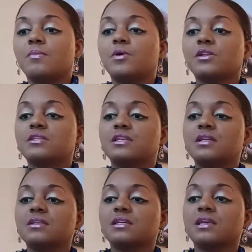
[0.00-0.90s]
But it
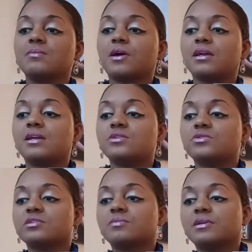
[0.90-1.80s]
didn't keep my
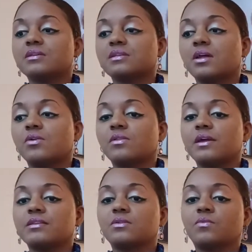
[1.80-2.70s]
interest because I don't
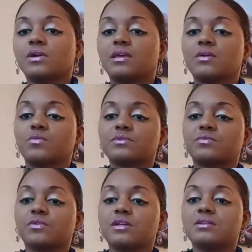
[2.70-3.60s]
like the way it was
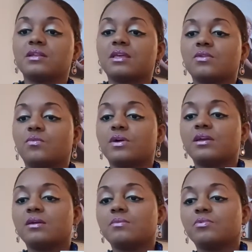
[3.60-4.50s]
written and the
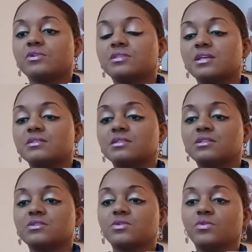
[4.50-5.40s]
way it presents
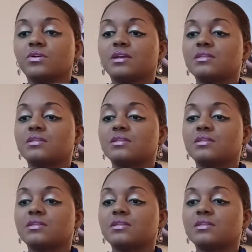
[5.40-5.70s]
the story.